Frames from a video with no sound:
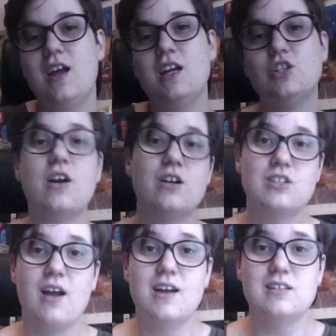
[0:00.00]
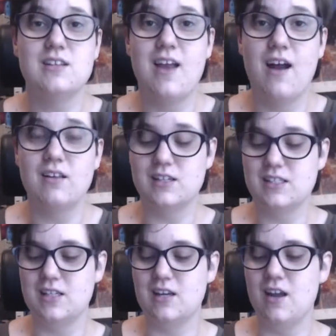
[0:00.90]
Hitchhiker's Guide to the
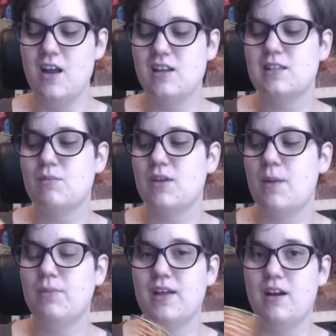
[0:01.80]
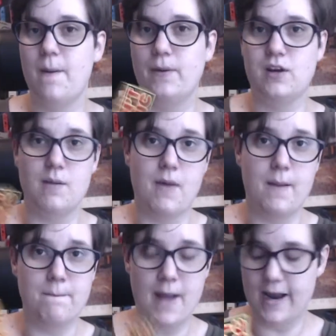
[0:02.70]
Galaxy, something I'm planning on putting on my
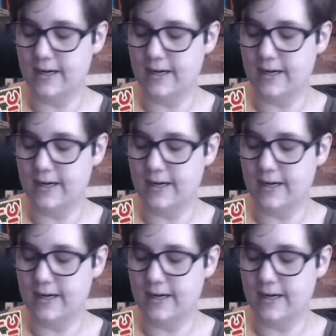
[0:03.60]
bag.